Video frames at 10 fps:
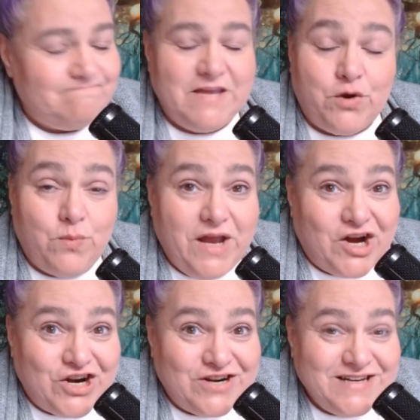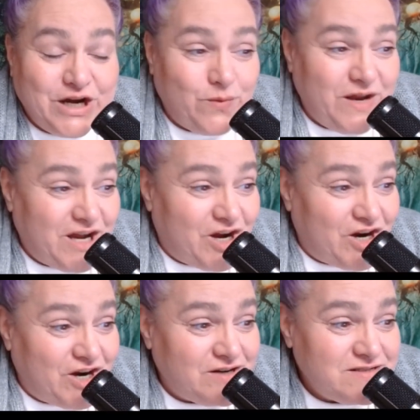here we
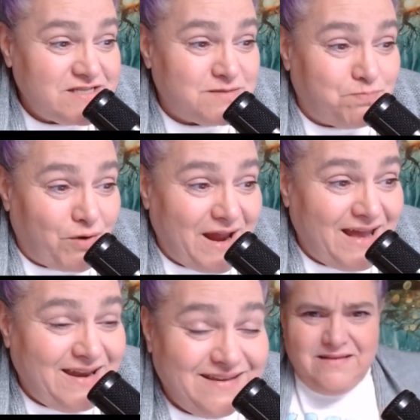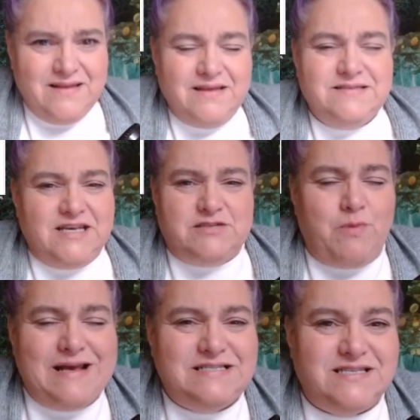are, spread. 6
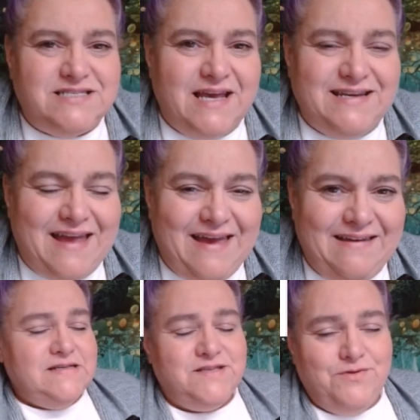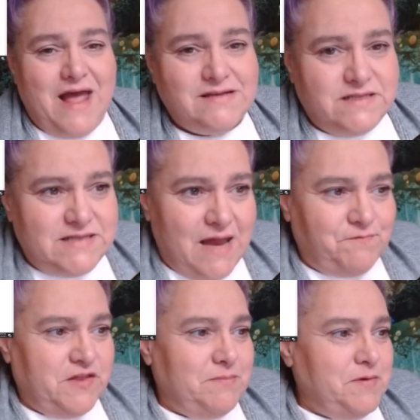ways to Sunday. So now's the
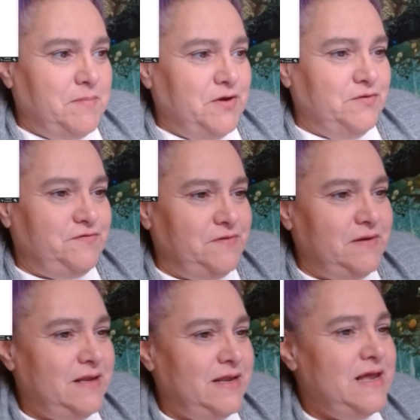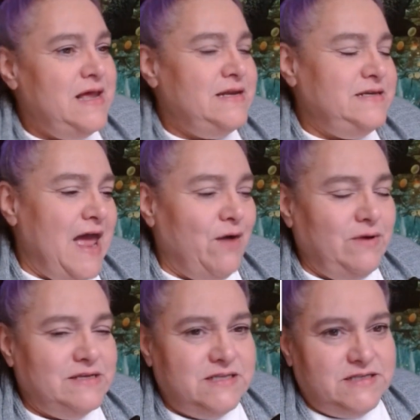time for them to move. Now
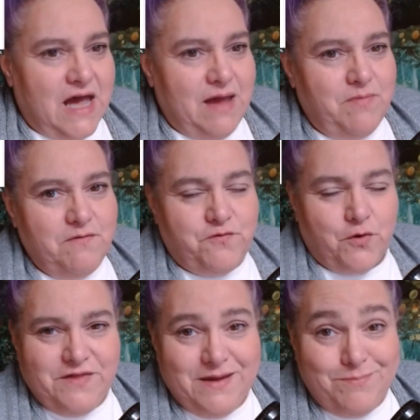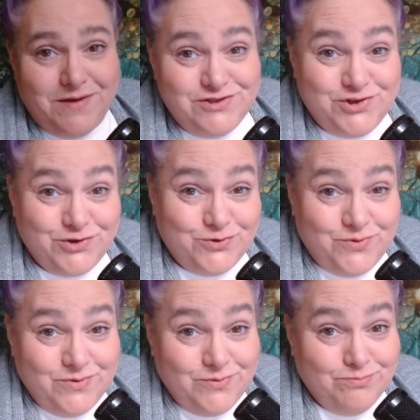is the time for them to
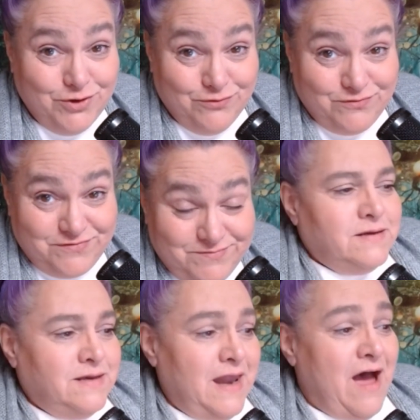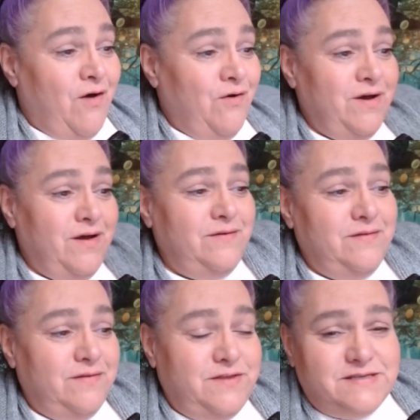move. Now,
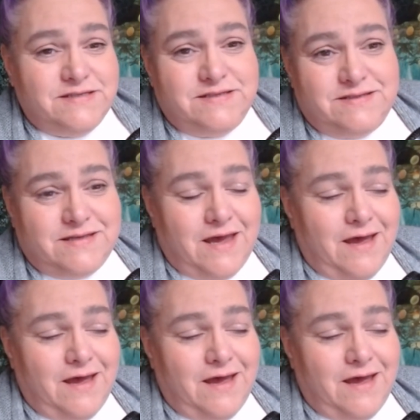this